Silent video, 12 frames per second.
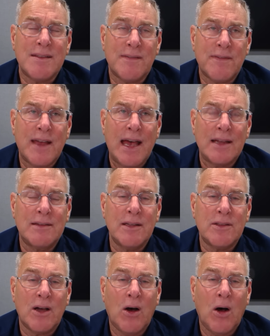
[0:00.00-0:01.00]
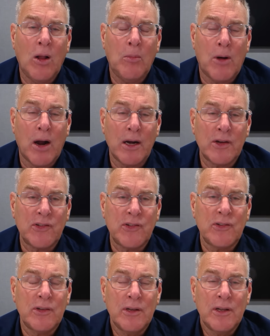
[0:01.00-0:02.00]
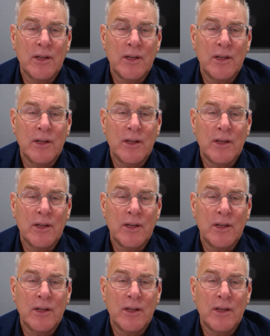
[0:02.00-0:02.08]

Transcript: the fact that the hallmarks